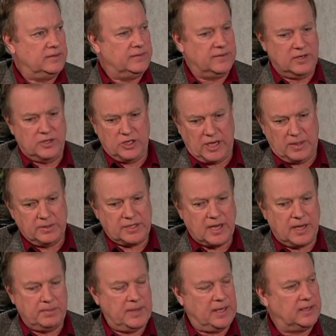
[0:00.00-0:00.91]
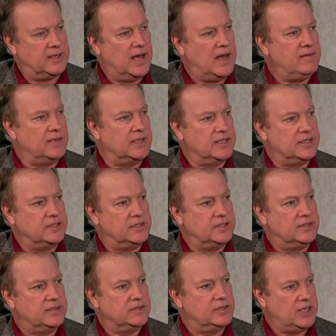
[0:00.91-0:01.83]
for a James Scott Bell novel
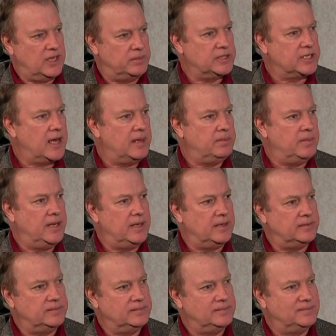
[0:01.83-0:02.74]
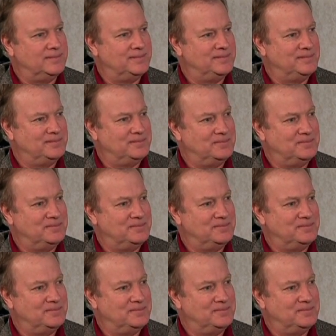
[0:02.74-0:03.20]
is James Scott Bell.